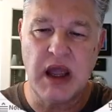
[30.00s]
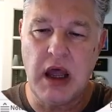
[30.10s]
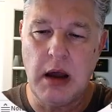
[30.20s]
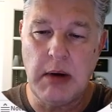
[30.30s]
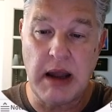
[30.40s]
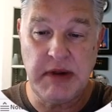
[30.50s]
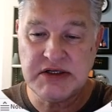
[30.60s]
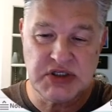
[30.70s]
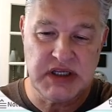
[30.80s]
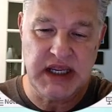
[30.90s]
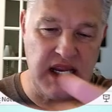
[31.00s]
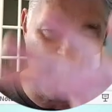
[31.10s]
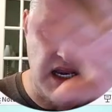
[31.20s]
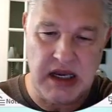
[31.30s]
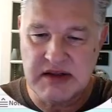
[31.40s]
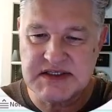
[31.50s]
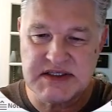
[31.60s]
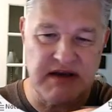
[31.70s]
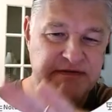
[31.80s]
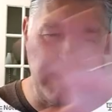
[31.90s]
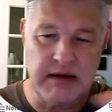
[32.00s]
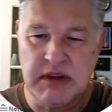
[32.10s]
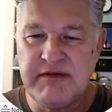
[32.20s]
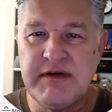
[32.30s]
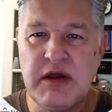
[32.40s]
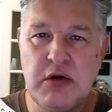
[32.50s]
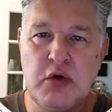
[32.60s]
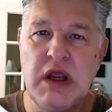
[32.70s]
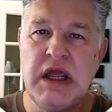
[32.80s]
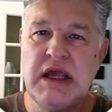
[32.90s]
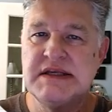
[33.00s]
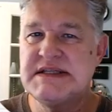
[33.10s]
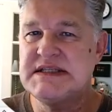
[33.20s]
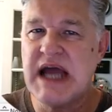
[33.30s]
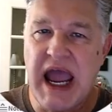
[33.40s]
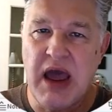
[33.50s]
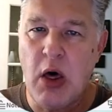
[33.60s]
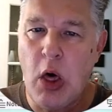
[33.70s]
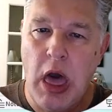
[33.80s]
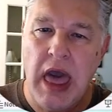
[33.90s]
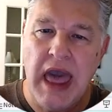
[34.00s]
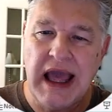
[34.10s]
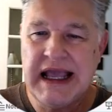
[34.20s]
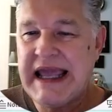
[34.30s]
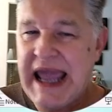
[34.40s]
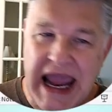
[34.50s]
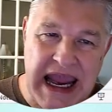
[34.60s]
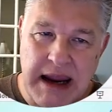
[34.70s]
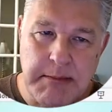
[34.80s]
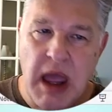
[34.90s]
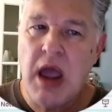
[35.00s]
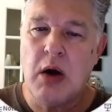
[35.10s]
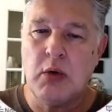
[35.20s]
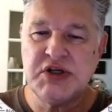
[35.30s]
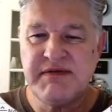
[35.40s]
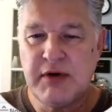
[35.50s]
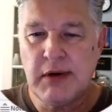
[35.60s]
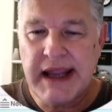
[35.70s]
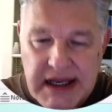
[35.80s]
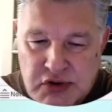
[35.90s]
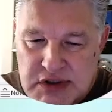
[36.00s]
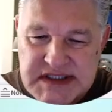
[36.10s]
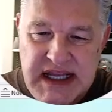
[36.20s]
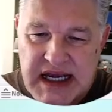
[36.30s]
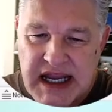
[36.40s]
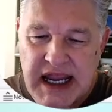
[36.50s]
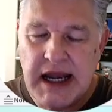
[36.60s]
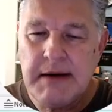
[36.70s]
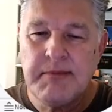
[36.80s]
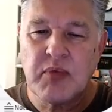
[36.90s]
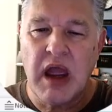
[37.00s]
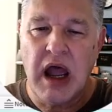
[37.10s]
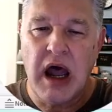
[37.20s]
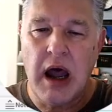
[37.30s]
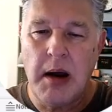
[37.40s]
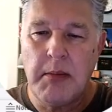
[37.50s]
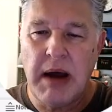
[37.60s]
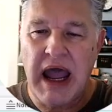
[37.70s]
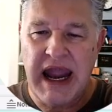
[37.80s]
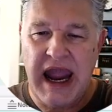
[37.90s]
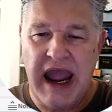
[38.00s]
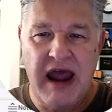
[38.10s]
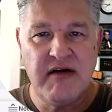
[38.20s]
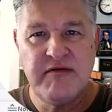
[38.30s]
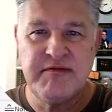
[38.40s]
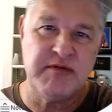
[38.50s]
I'm actually this is a Family Feud style game, which if you're interested in, I have